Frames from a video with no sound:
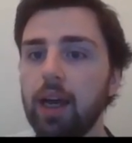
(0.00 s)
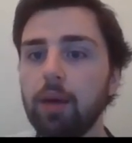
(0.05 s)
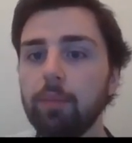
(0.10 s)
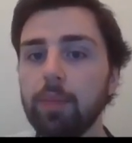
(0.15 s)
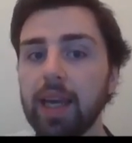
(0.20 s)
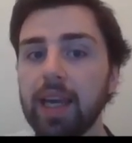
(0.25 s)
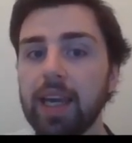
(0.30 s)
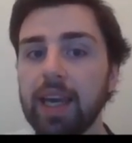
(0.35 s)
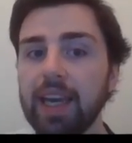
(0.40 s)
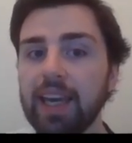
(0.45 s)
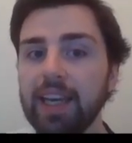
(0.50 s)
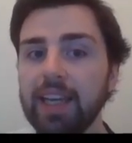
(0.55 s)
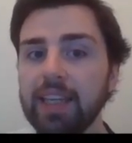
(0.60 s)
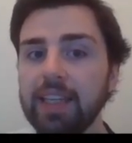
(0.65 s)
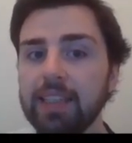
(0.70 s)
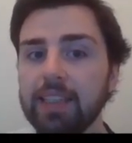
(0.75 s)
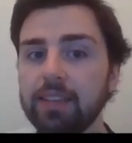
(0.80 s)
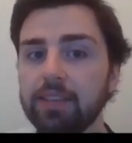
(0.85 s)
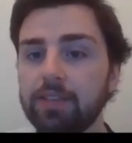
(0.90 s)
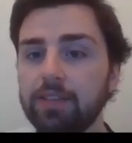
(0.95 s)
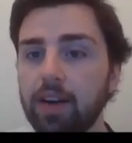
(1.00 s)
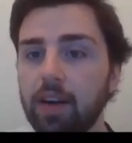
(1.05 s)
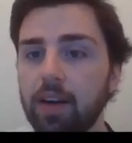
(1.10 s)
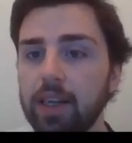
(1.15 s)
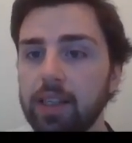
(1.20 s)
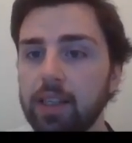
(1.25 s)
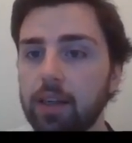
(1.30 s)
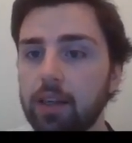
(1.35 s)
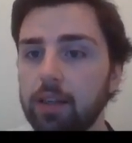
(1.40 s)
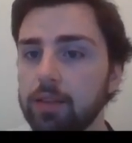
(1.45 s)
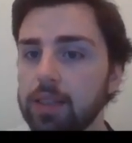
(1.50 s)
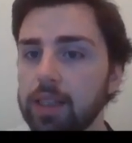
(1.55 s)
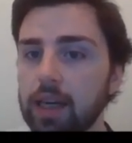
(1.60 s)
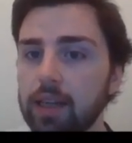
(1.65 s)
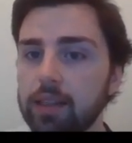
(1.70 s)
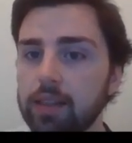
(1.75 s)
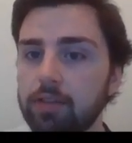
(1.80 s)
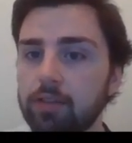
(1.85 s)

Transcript: Make it easy to find contact